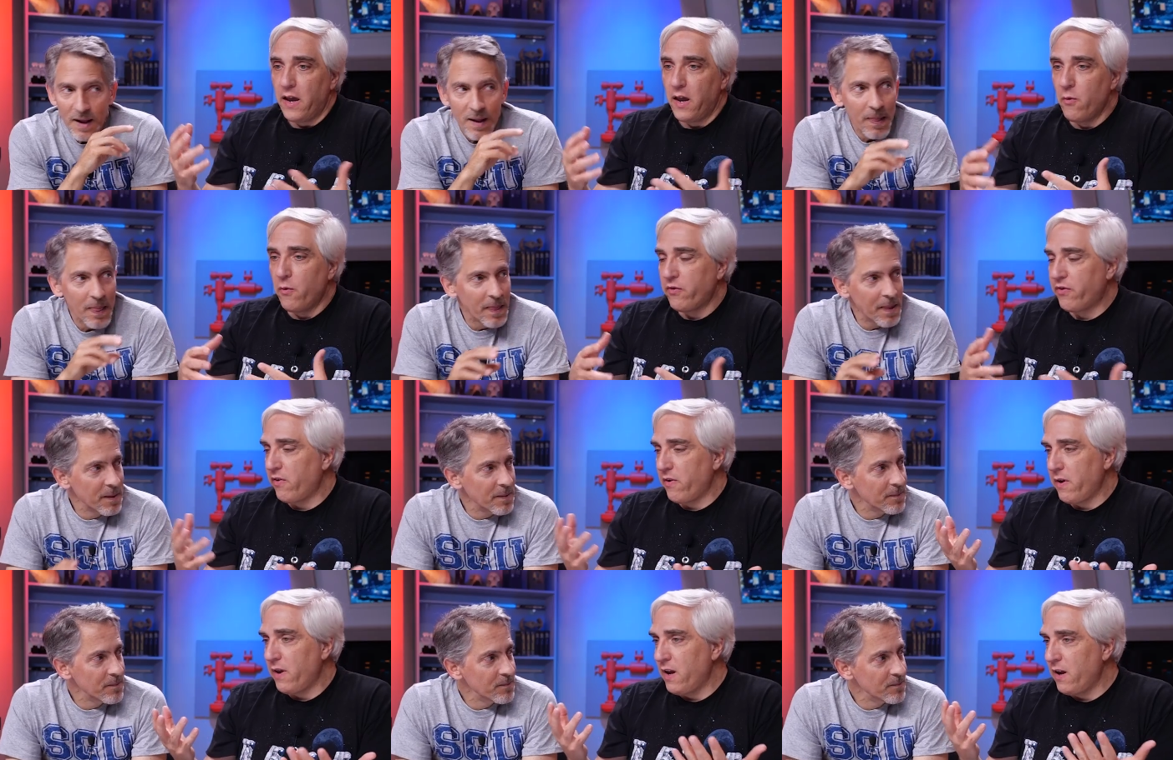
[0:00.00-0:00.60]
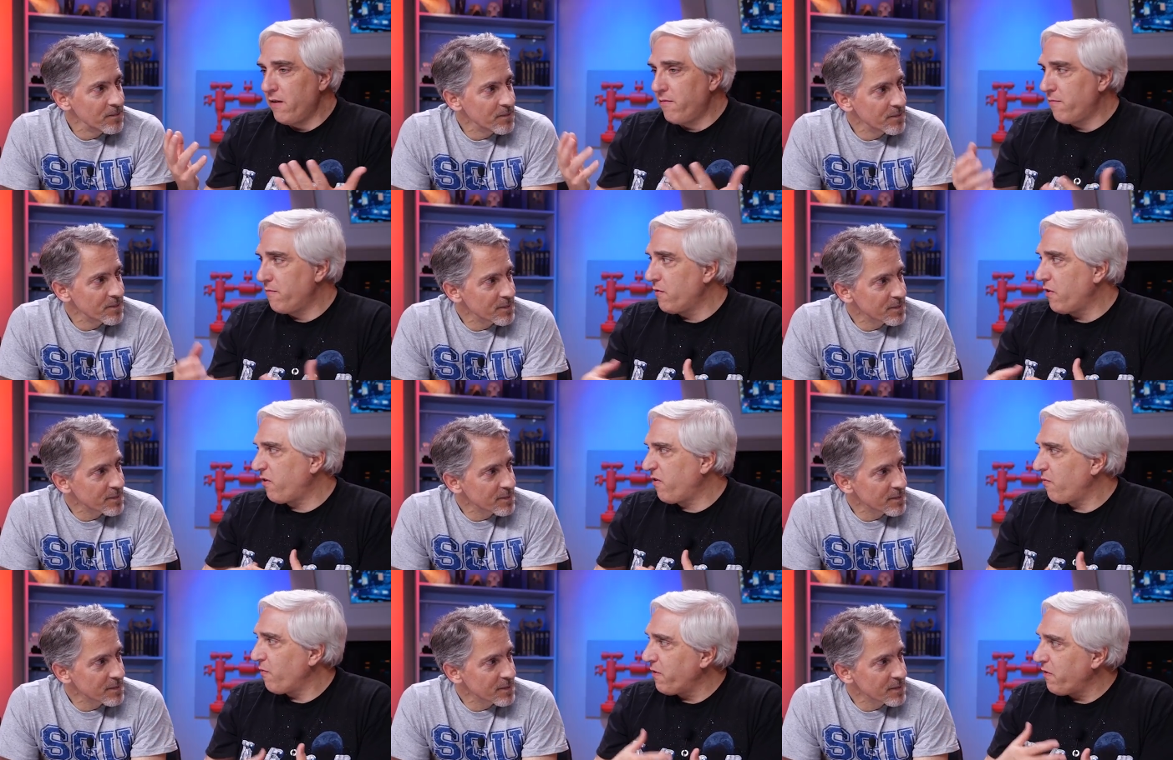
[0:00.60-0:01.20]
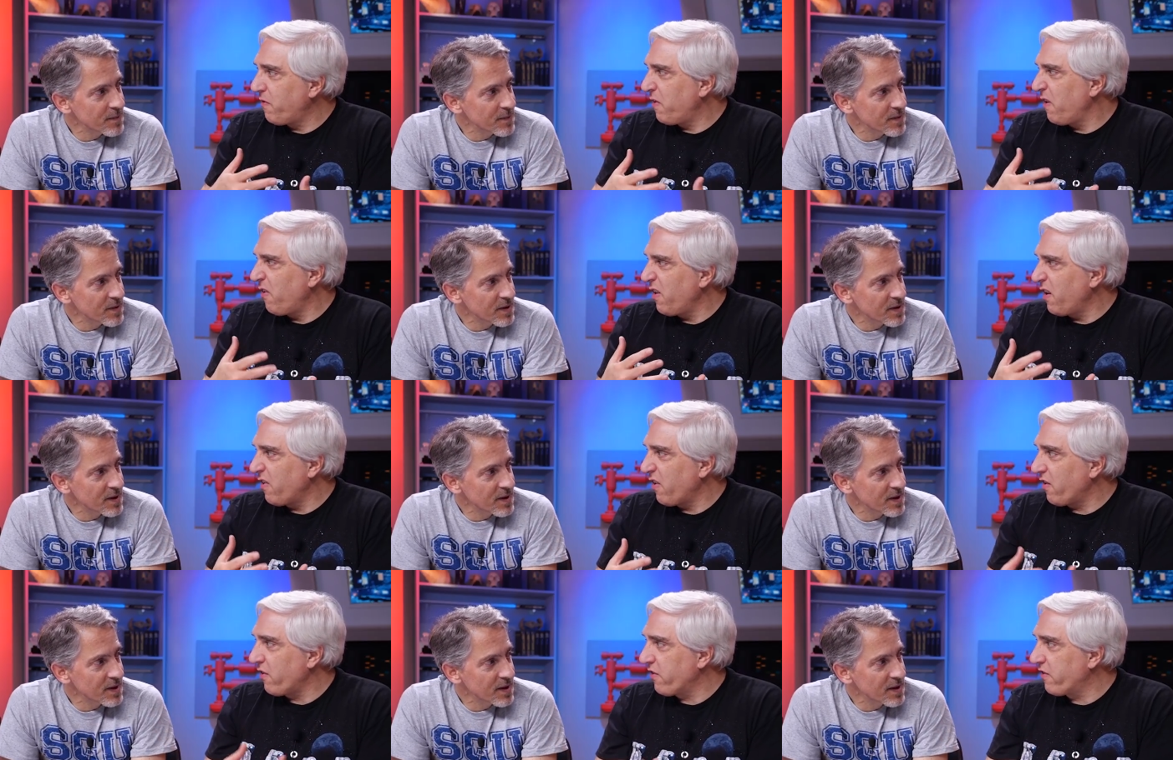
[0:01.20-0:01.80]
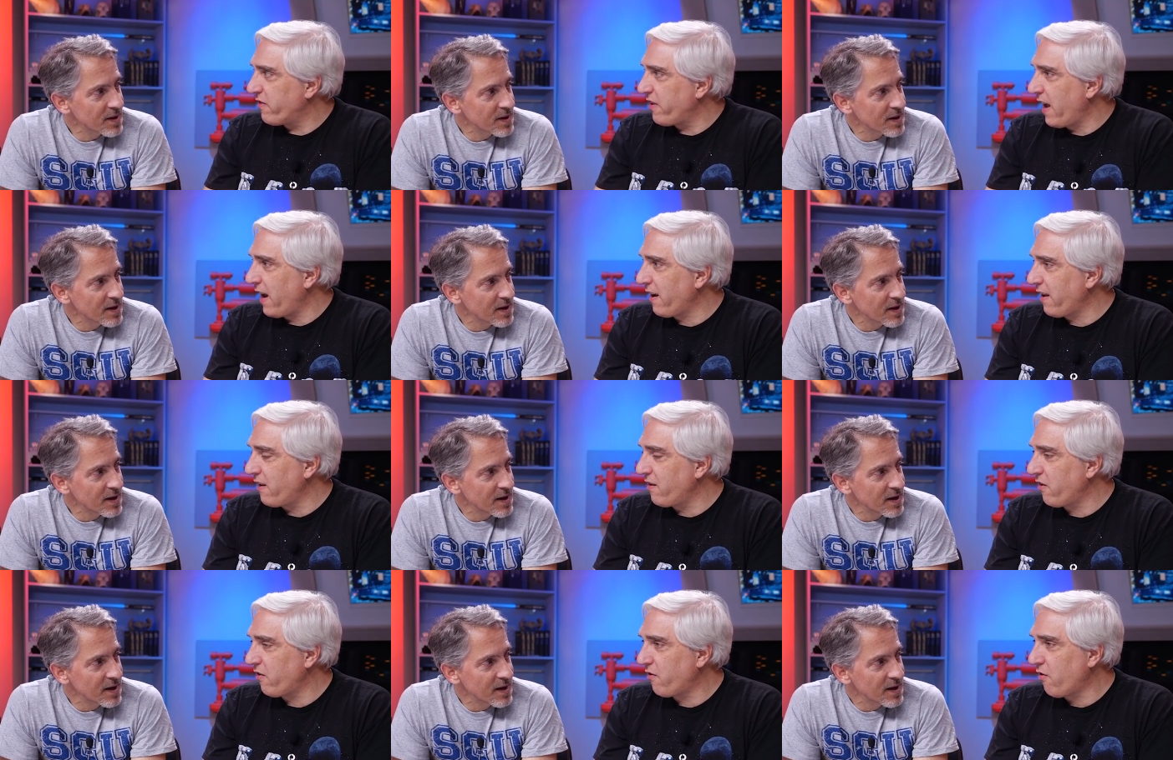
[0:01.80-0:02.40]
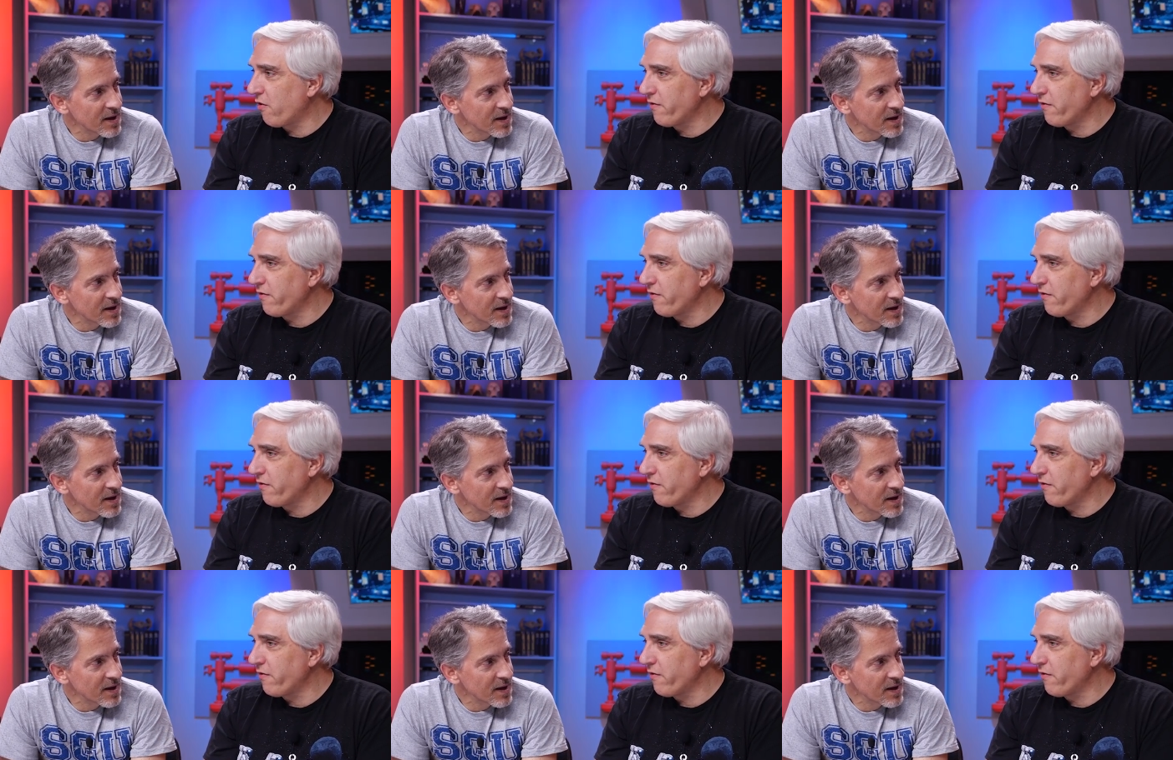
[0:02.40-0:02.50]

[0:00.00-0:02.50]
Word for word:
Speaker 1: he was he just was feeling a little sick and just